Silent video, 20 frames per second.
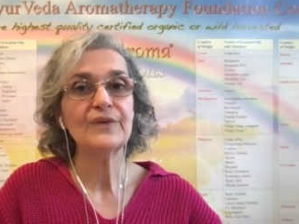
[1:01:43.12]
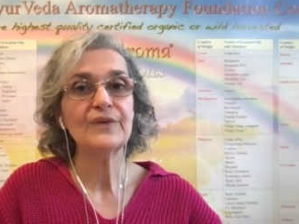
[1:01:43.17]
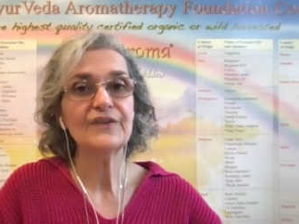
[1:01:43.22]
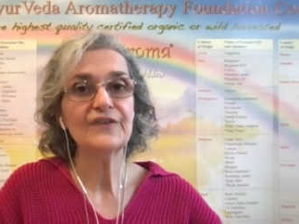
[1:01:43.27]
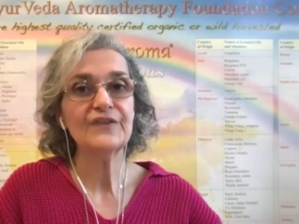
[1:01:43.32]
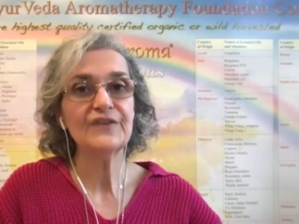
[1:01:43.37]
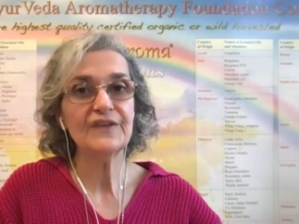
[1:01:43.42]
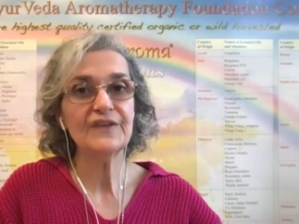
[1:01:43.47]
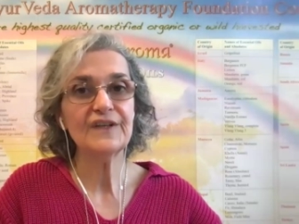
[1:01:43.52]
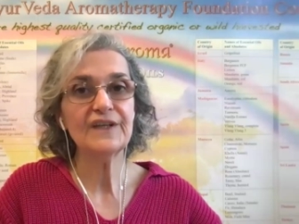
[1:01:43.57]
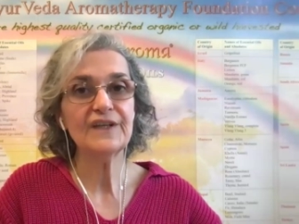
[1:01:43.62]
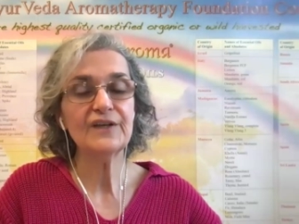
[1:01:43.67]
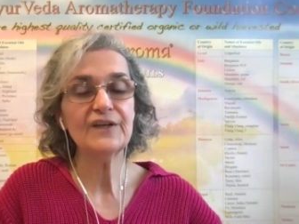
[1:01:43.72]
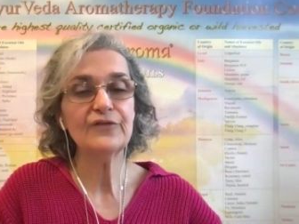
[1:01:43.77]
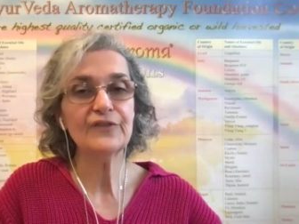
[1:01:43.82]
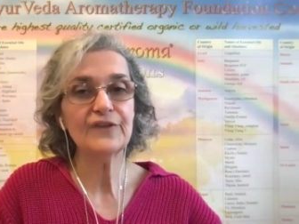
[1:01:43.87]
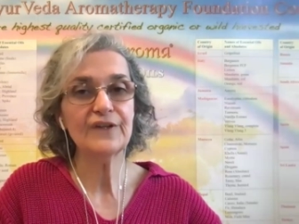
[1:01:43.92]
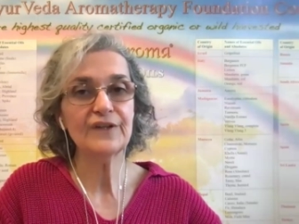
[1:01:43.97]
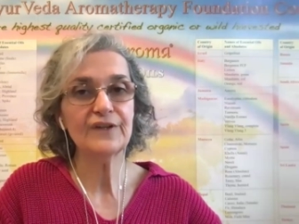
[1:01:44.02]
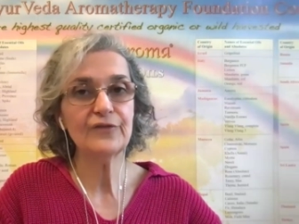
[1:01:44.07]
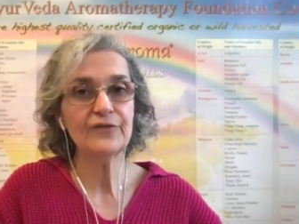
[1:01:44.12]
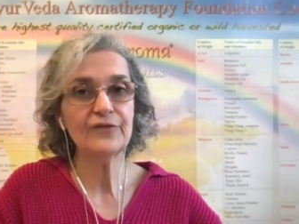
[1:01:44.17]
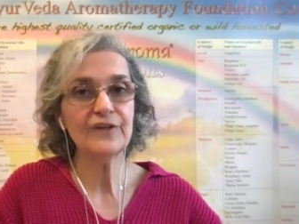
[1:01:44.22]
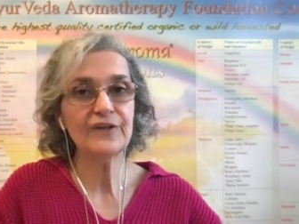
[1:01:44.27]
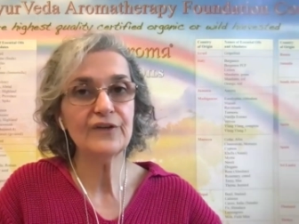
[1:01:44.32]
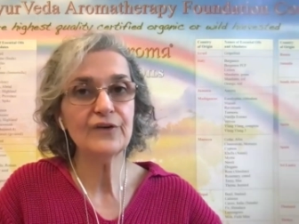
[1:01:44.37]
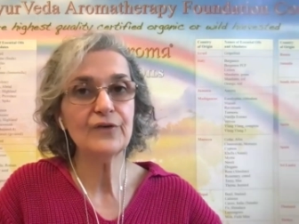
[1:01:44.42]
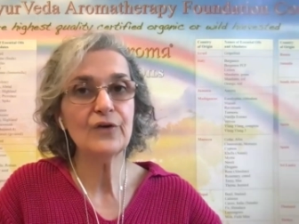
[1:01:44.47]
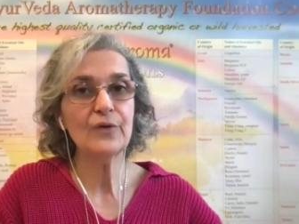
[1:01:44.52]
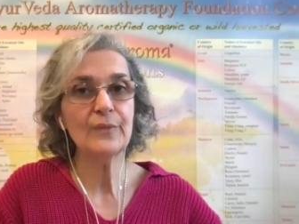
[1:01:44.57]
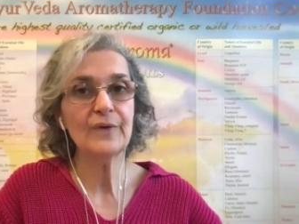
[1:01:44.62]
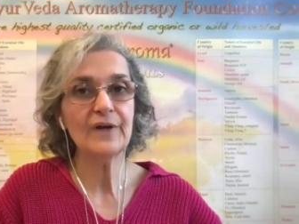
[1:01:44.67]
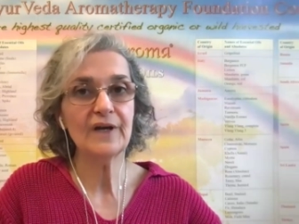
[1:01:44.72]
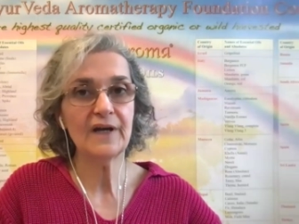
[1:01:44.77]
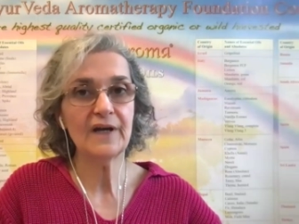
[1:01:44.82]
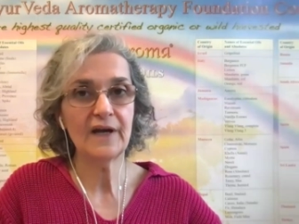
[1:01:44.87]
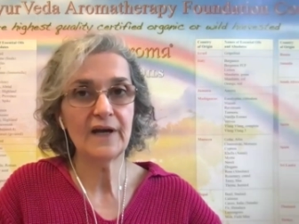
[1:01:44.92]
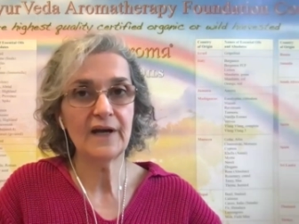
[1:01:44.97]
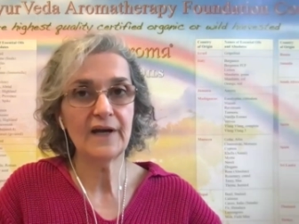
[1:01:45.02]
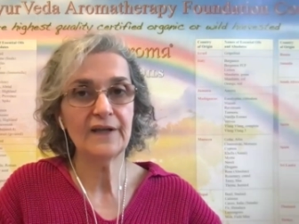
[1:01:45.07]
receive the Vidaroma
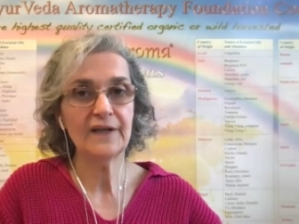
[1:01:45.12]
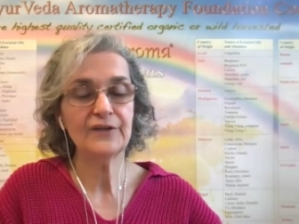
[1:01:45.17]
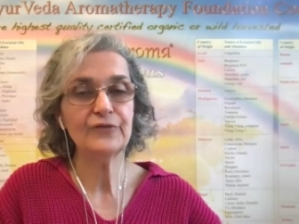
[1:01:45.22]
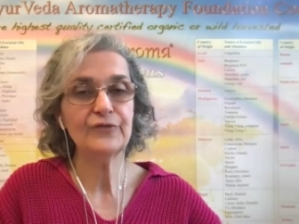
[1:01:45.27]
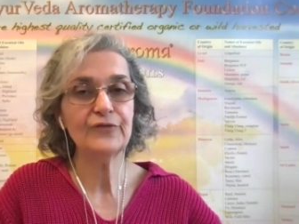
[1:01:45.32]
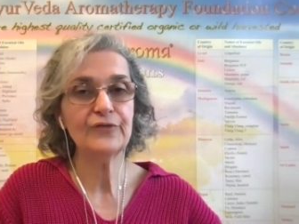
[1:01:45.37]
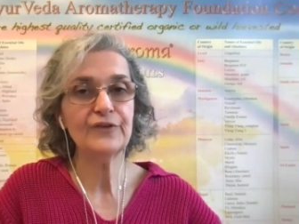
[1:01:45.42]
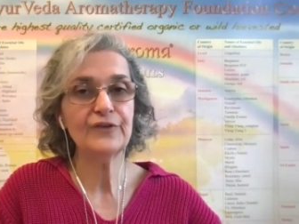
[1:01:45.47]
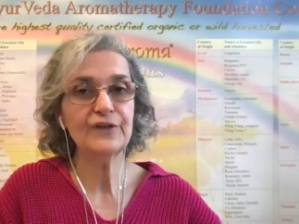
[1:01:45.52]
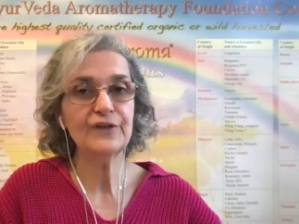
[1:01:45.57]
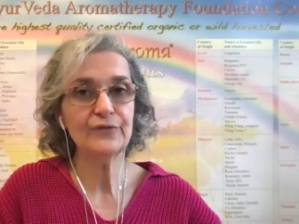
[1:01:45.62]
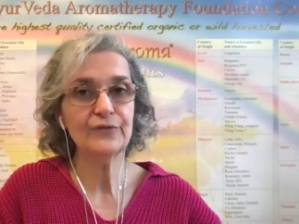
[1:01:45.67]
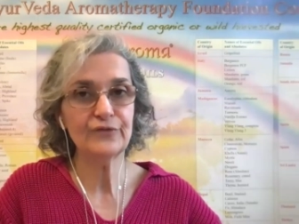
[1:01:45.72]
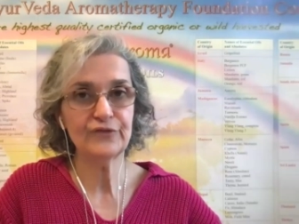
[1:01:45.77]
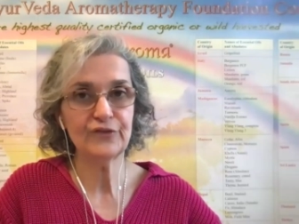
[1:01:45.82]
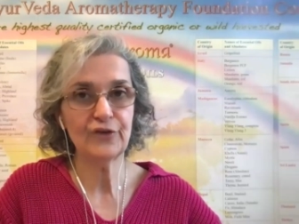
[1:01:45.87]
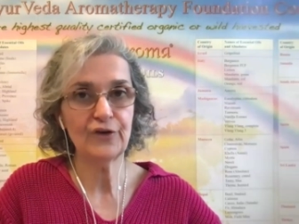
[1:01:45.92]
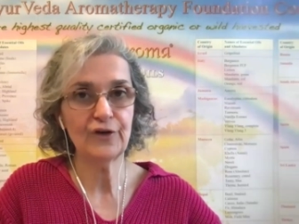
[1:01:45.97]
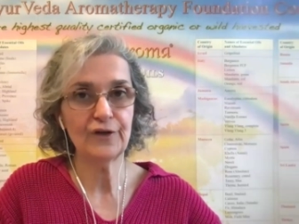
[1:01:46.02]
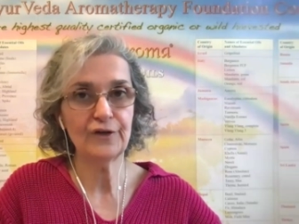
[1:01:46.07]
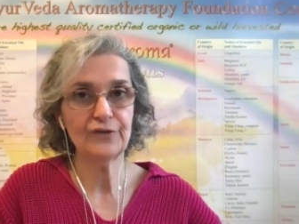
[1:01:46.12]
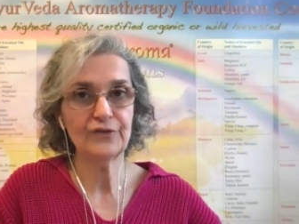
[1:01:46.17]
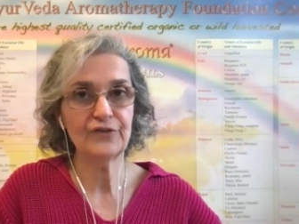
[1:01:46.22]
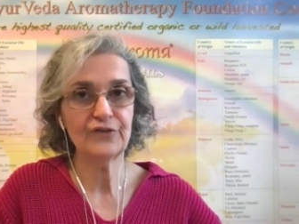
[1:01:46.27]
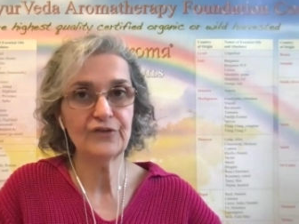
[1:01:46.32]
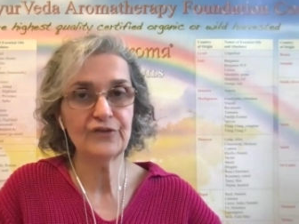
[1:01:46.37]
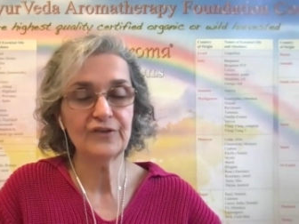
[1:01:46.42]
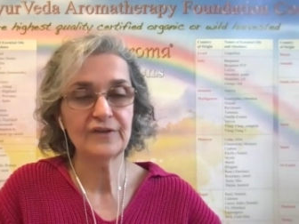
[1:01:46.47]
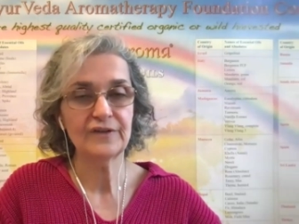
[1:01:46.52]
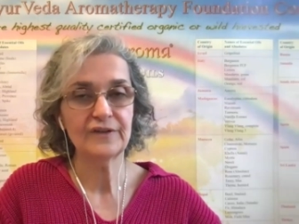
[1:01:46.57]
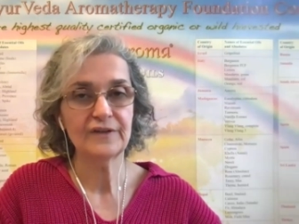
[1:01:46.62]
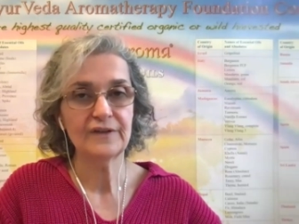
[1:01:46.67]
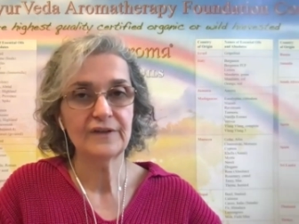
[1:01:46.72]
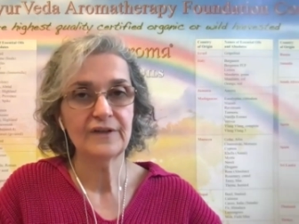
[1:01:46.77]
guide free of charge.